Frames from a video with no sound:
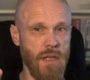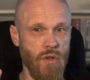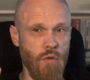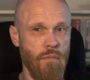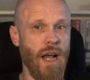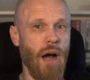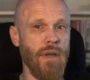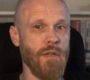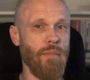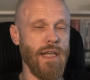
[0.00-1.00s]
to big up
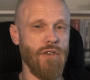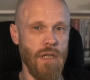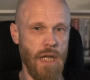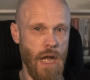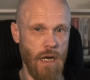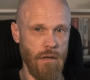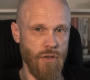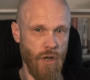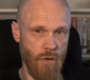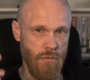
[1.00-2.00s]
his patron king,
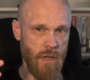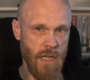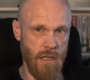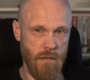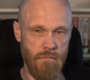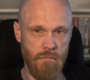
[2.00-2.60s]
so he